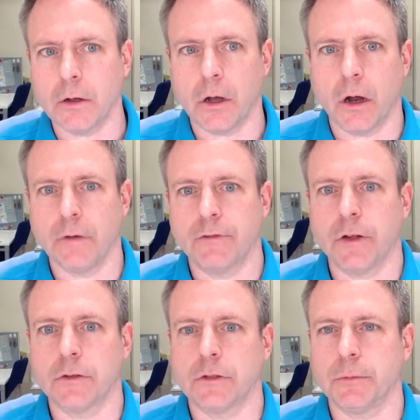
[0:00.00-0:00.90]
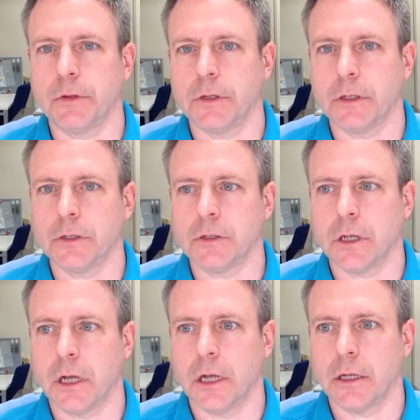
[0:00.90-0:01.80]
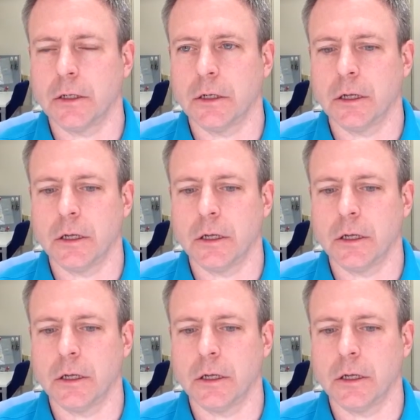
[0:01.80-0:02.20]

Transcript: heartfelt sympathies, and